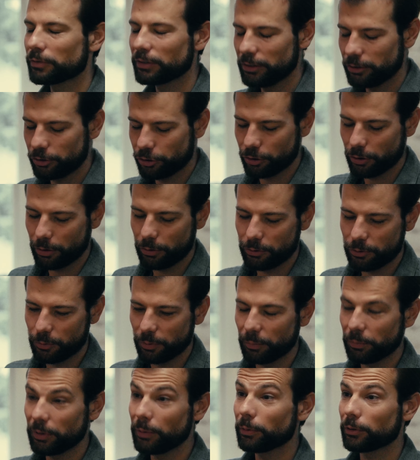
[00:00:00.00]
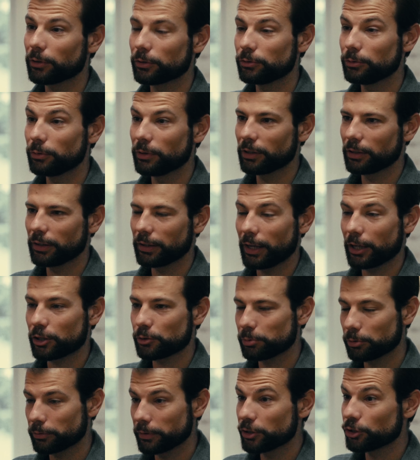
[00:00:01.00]
really shows when people are doing like
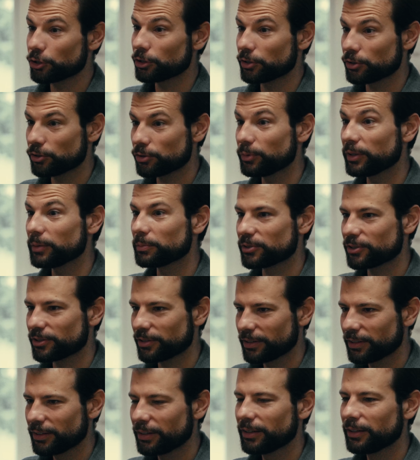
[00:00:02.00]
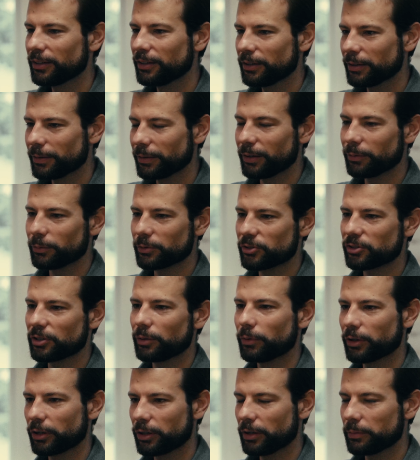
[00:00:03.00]
exploration and sweeps. Right, when
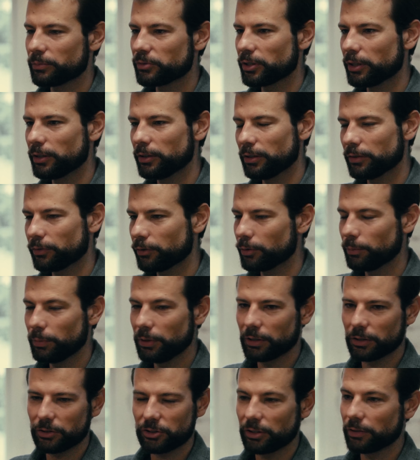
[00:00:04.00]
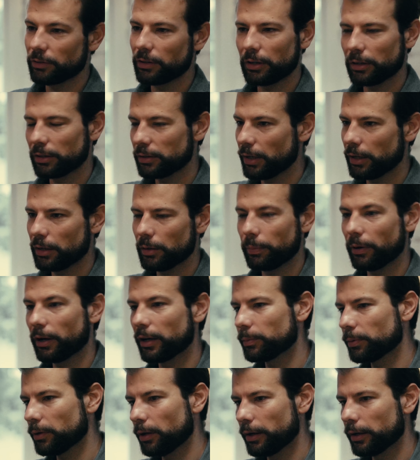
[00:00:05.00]
someone comes in, and it could be a synthetic data
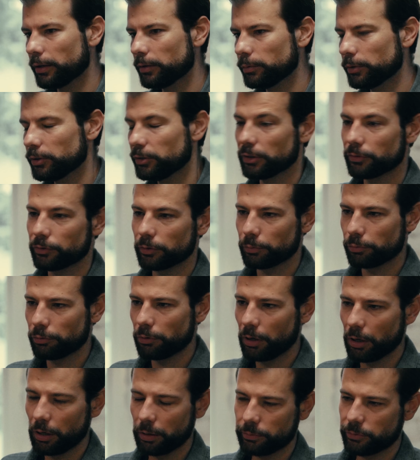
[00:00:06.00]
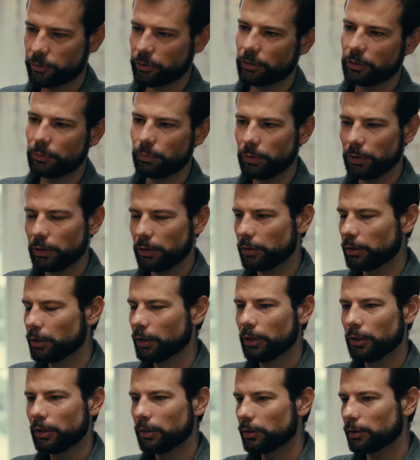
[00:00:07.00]
pipeline with different prompts, could be
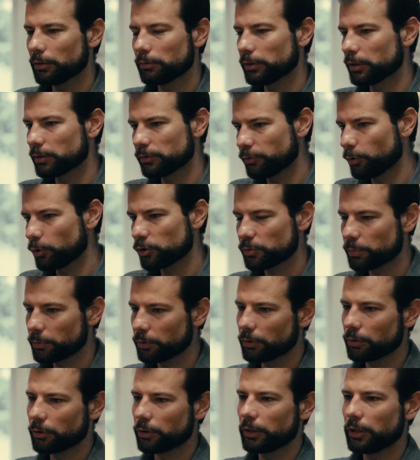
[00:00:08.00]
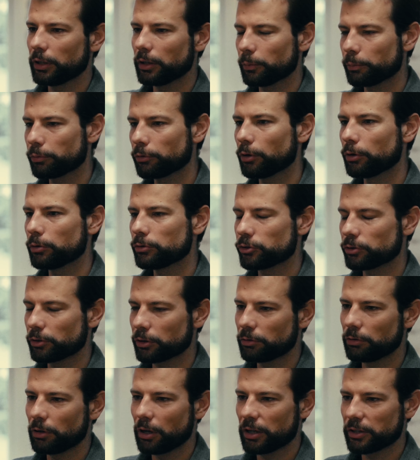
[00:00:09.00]
a reinforcement learning approach
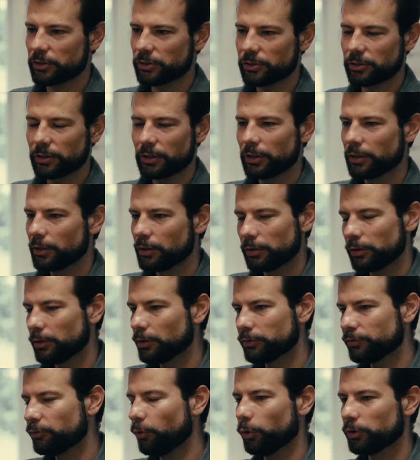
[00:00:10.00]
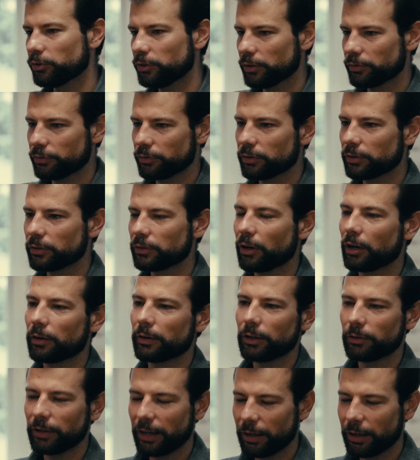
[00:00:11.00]
across 4 different RL